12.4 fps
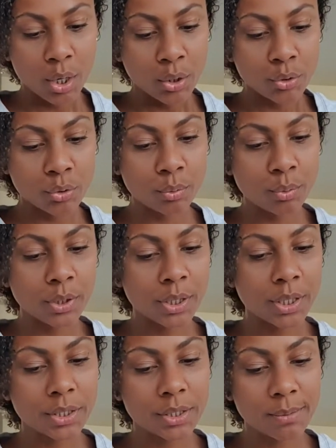
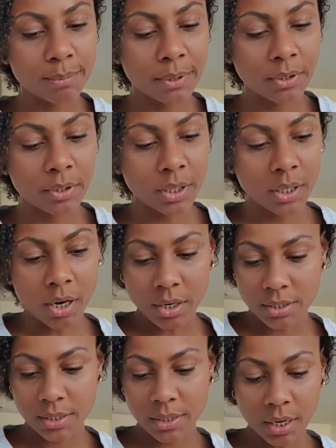towards building
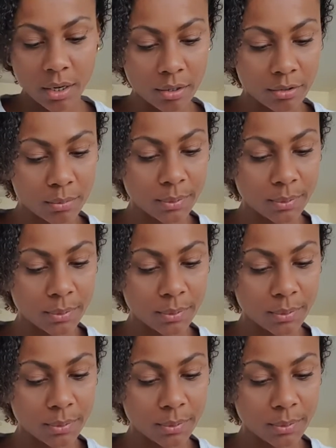ourselves,